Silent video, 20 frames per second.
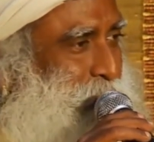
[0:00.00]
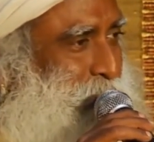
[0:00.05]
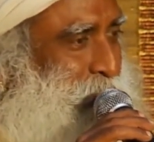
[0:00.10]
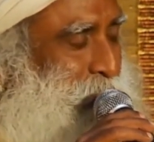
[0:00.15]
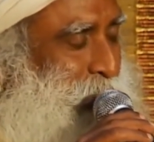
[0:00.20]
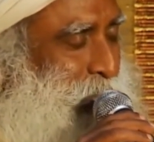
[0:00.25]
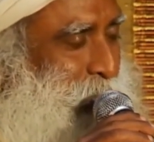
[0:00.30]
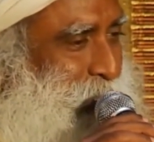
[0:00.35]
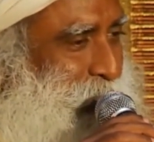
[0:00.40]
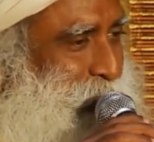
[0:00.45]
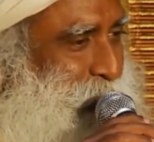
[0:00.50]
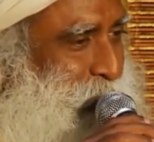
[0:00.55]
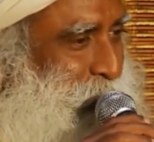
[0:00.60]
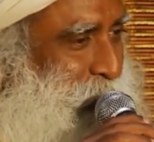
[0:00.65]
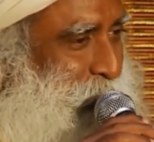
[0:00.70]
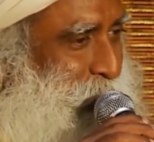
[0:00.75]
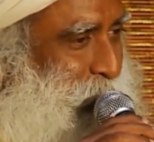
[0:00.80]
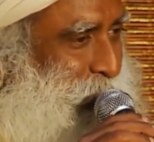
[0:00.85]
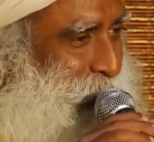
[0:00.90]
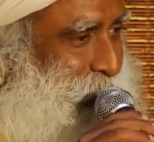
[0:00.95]
Maybe you
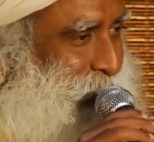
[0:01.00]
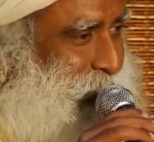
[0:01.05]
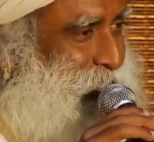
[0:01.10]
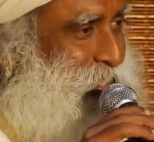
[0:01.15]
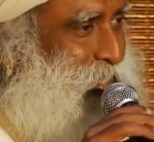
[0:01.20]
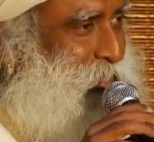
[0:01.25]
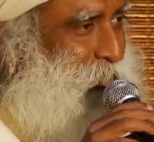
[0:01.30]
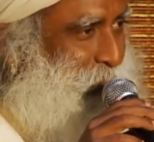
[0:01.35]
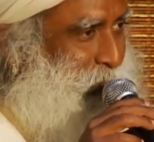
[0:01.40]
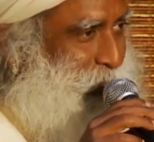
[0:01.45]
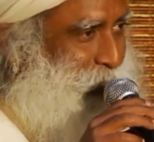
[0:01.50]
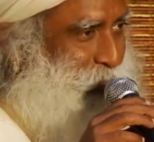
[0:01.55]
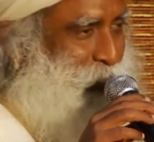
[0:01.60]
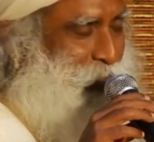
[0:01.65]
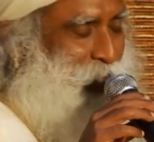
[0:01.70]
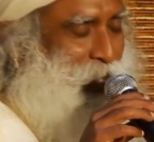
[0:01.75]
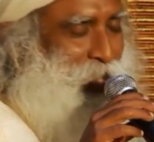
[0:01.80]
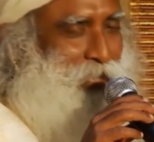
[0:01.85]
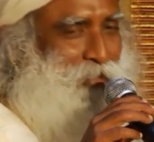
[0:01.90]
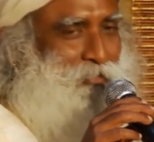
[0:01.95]
have not heard or maybe
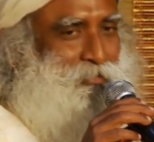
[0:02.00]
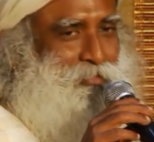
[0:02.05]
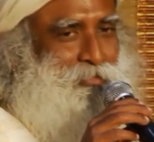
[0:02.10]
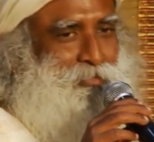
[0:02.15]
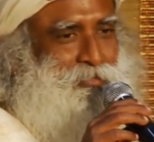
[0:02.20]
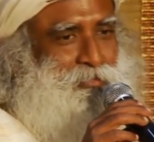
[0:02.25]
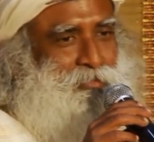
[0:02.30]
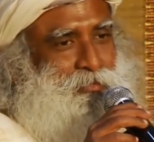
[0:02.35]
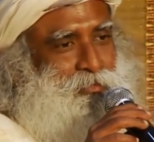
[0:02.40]
you have.